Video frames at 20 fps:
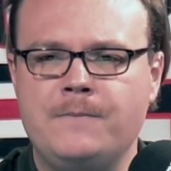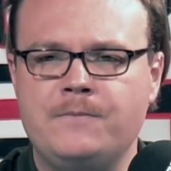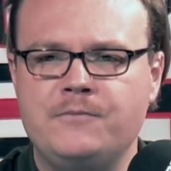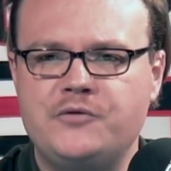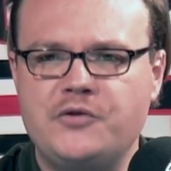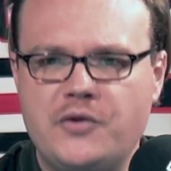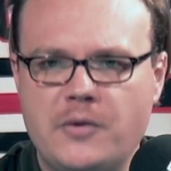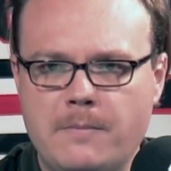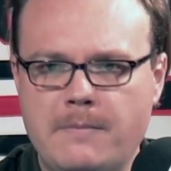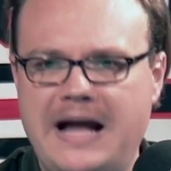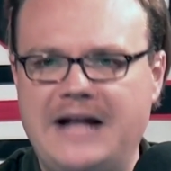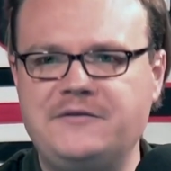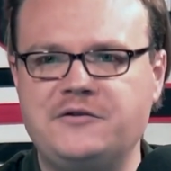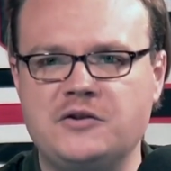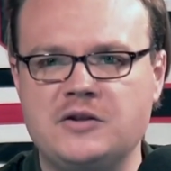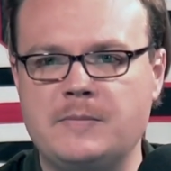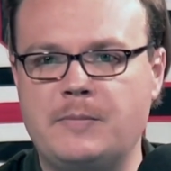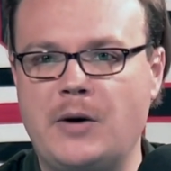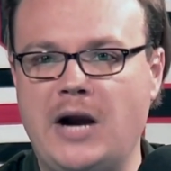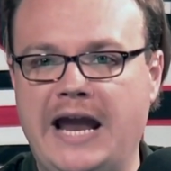Do the Mets and
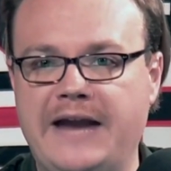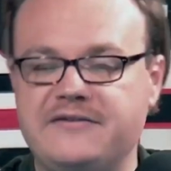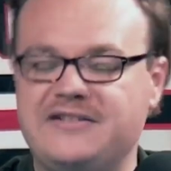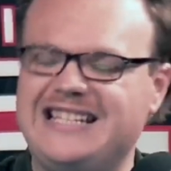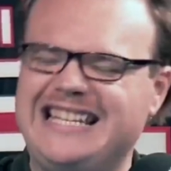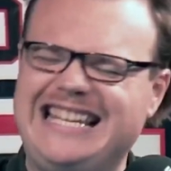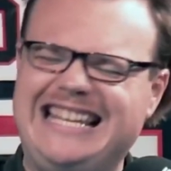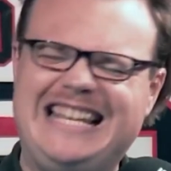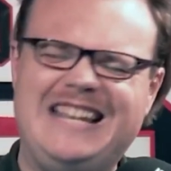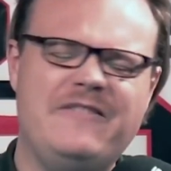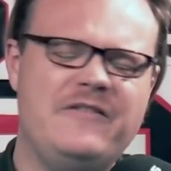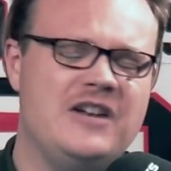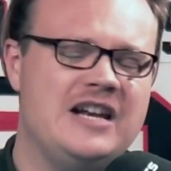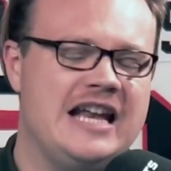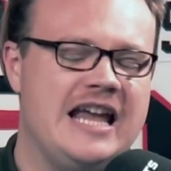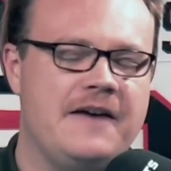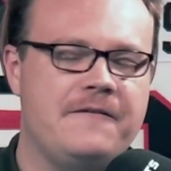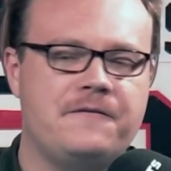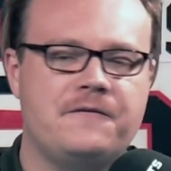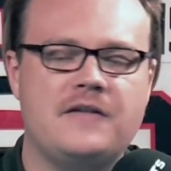the Braves, even
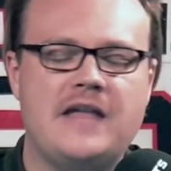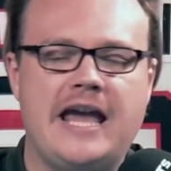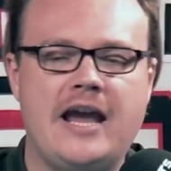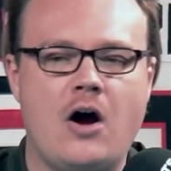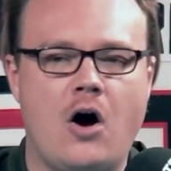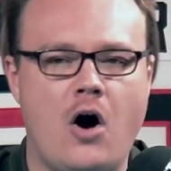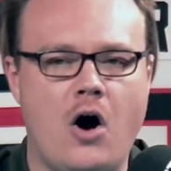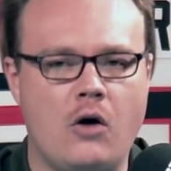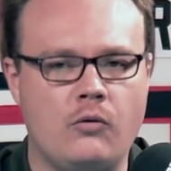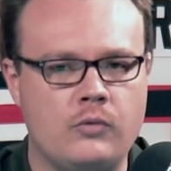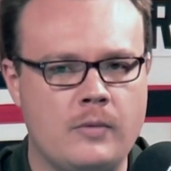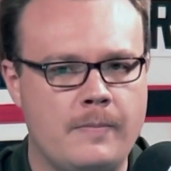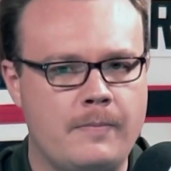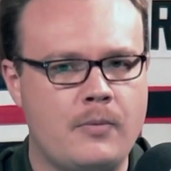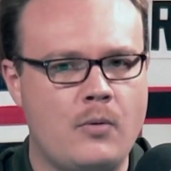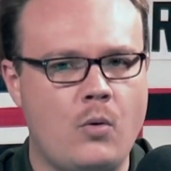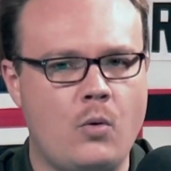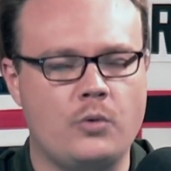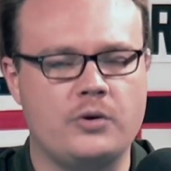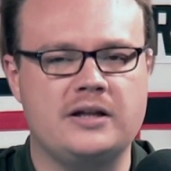if they are
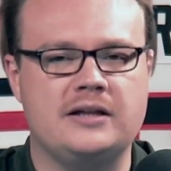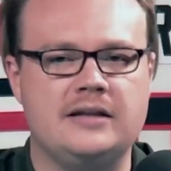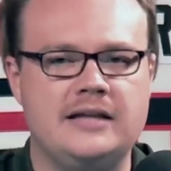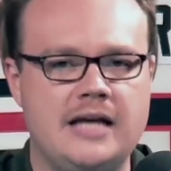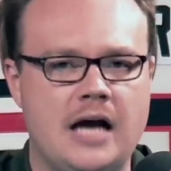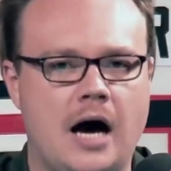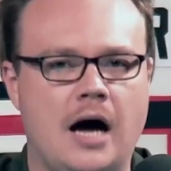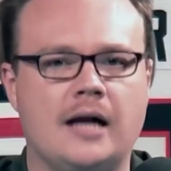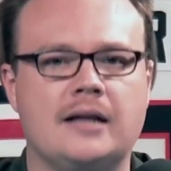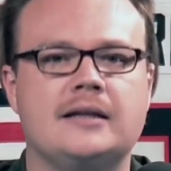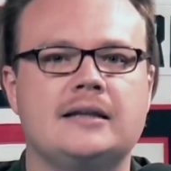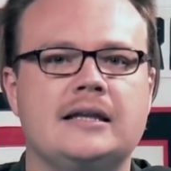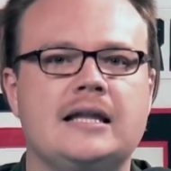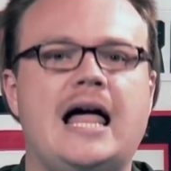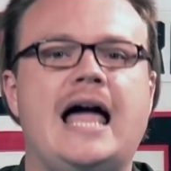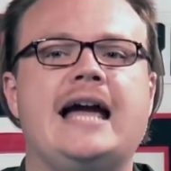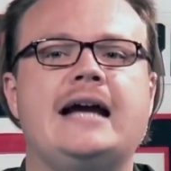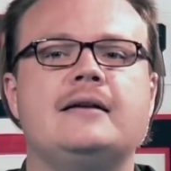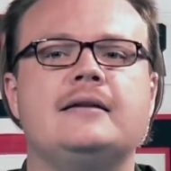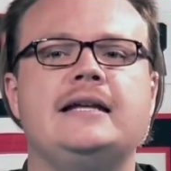reportedly
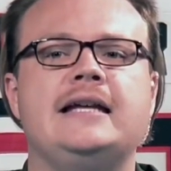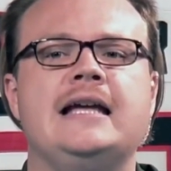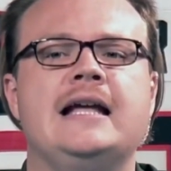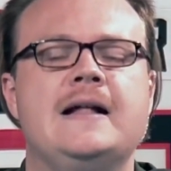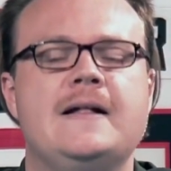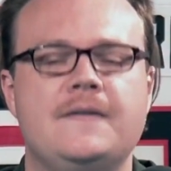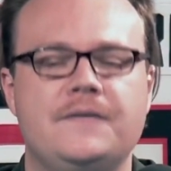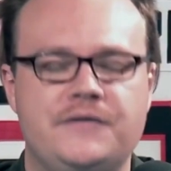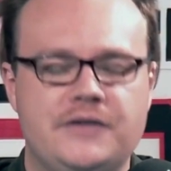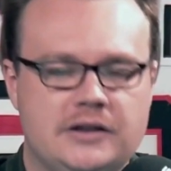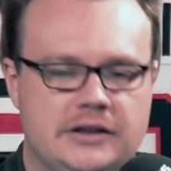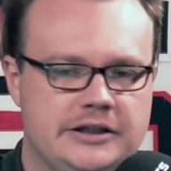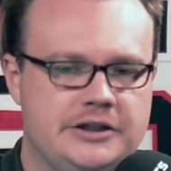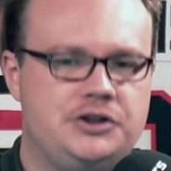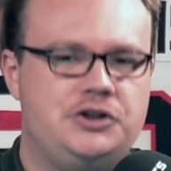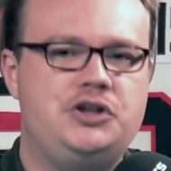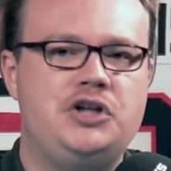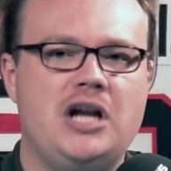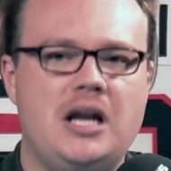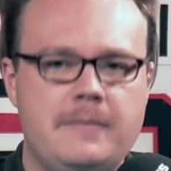unlikely to
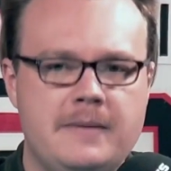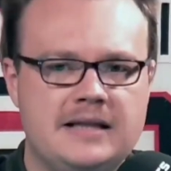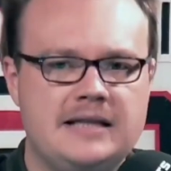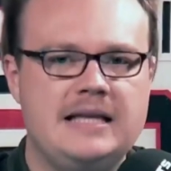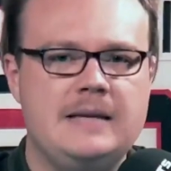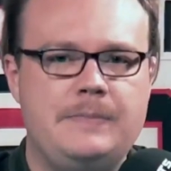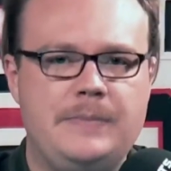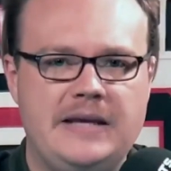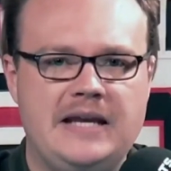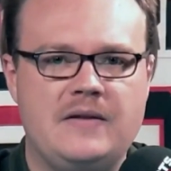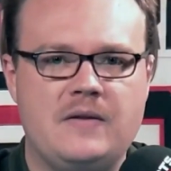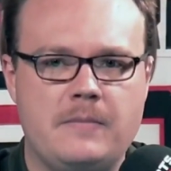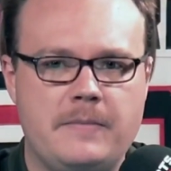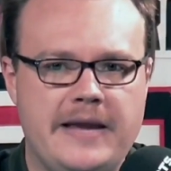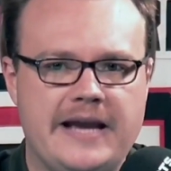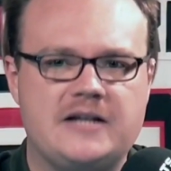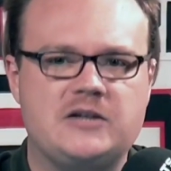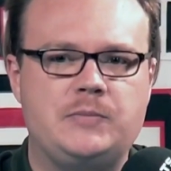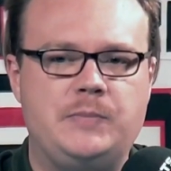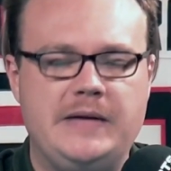legitimately be in the
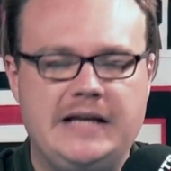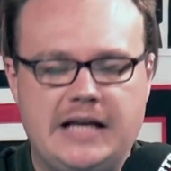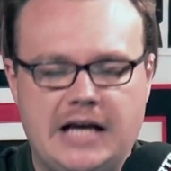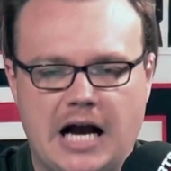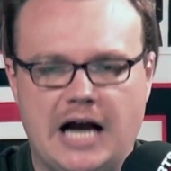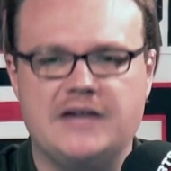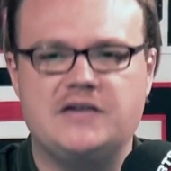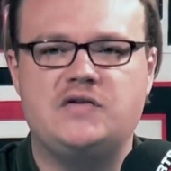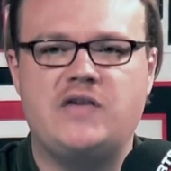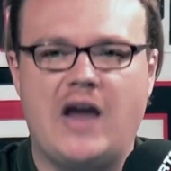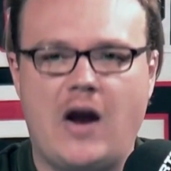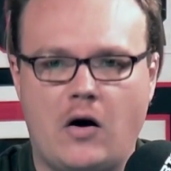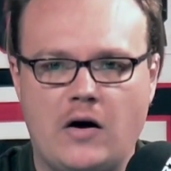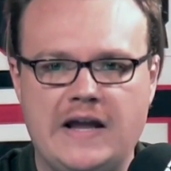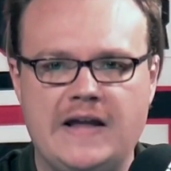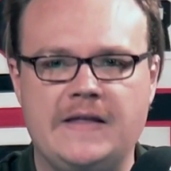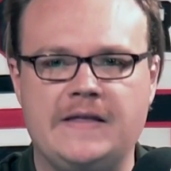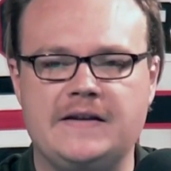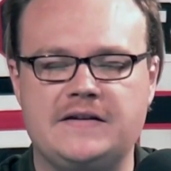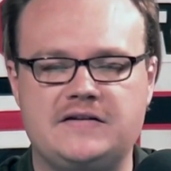mix because they are
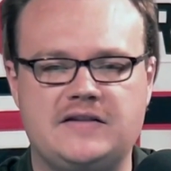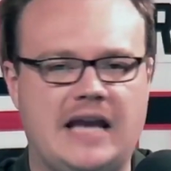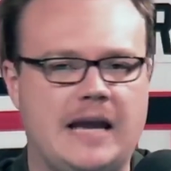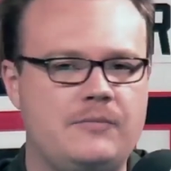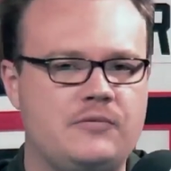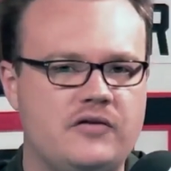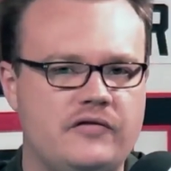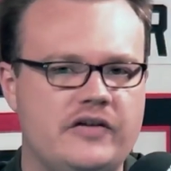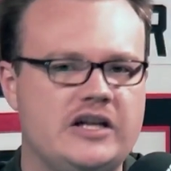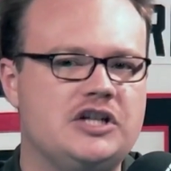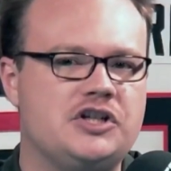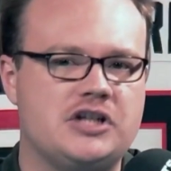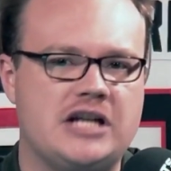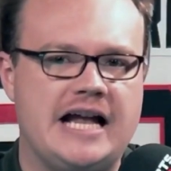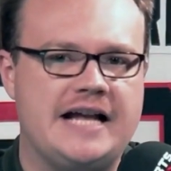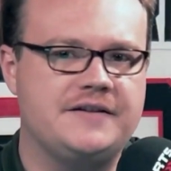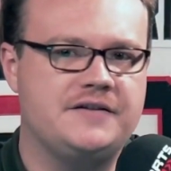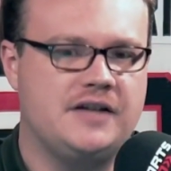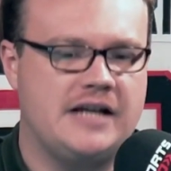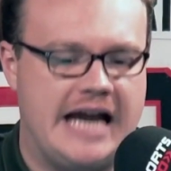in the same division
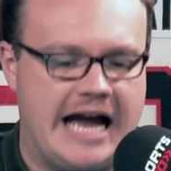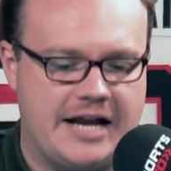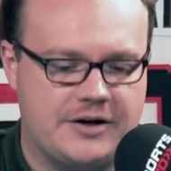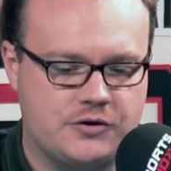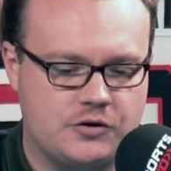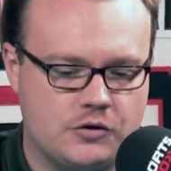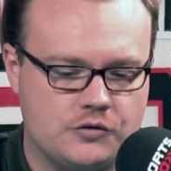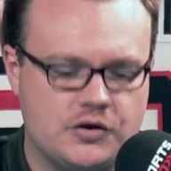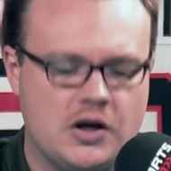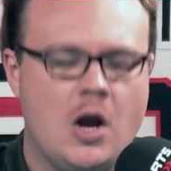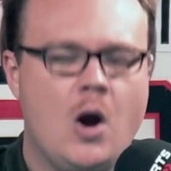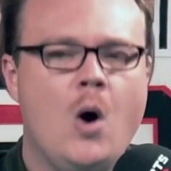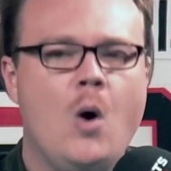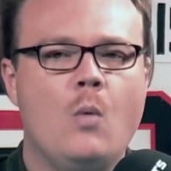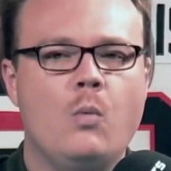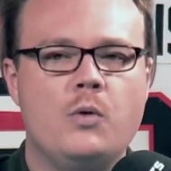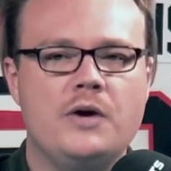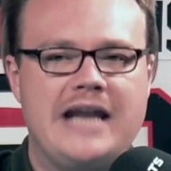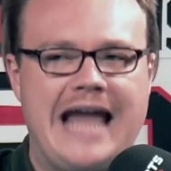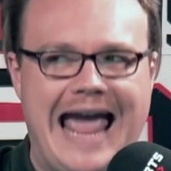as the Nationals,
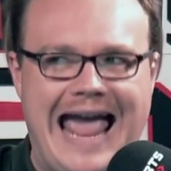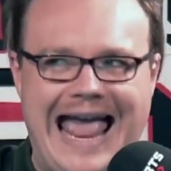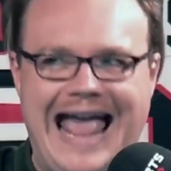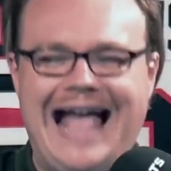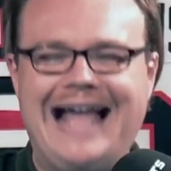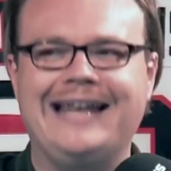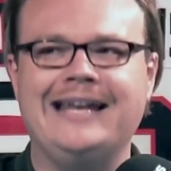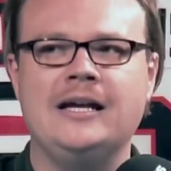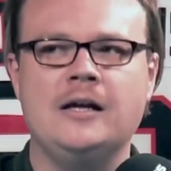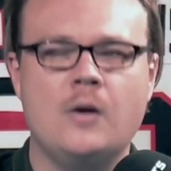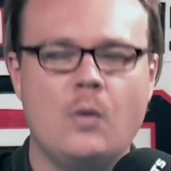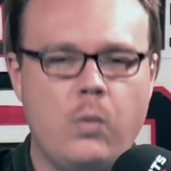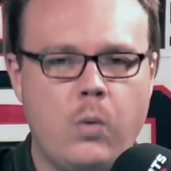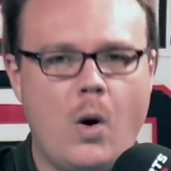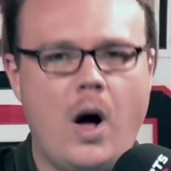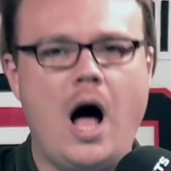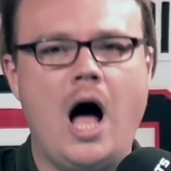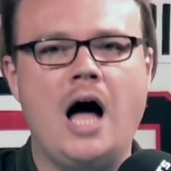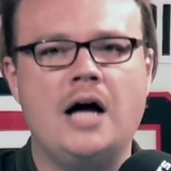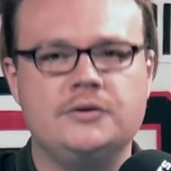would adding
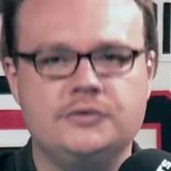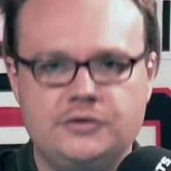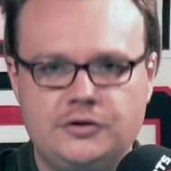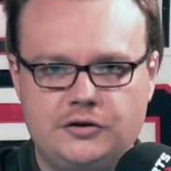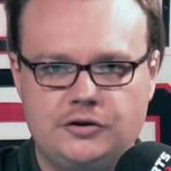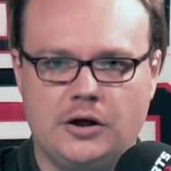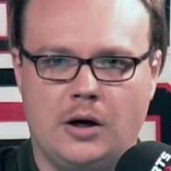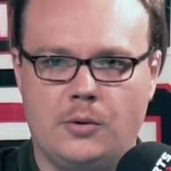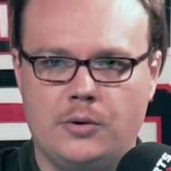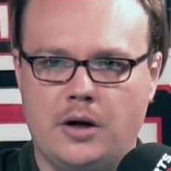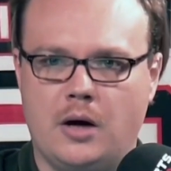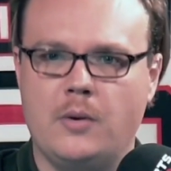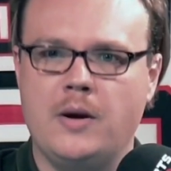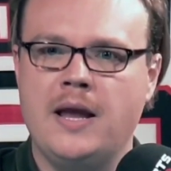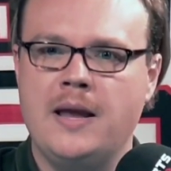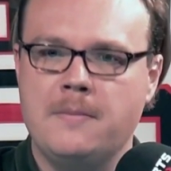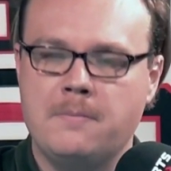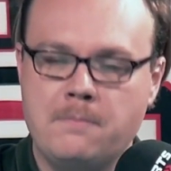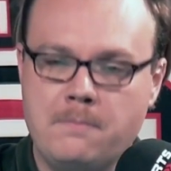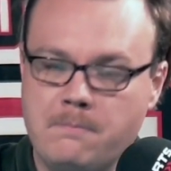Juan Soto
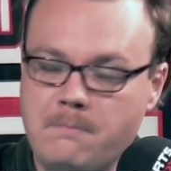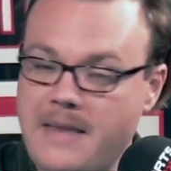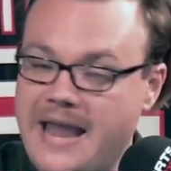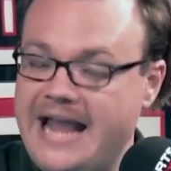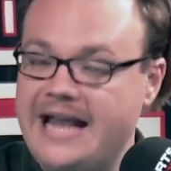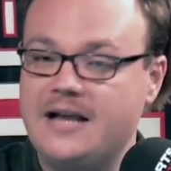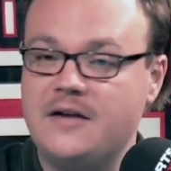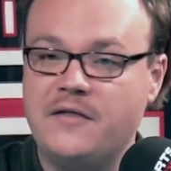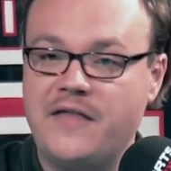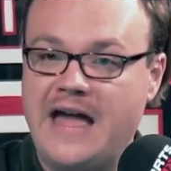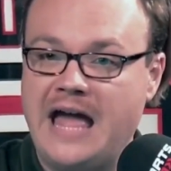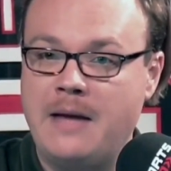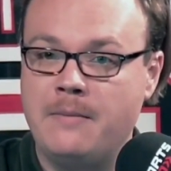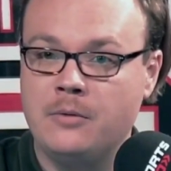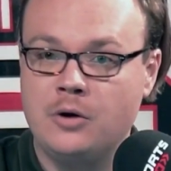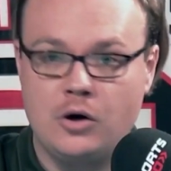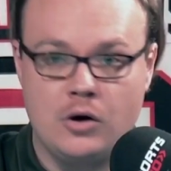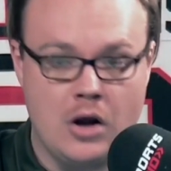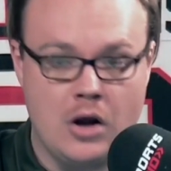make them